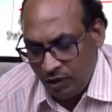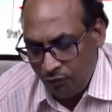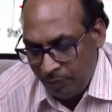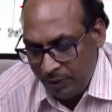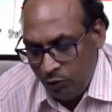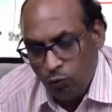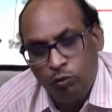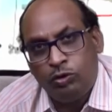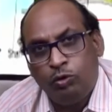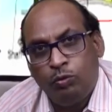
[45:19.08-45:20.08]
will be
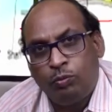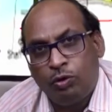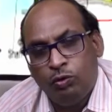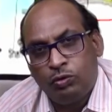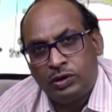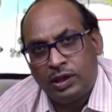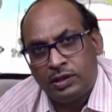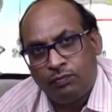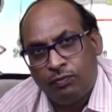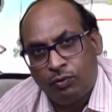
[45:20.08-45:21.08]
used to produce
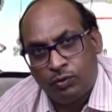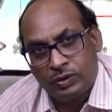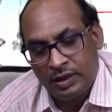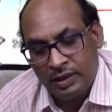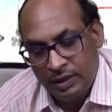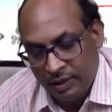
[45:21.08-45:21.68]
thrust force.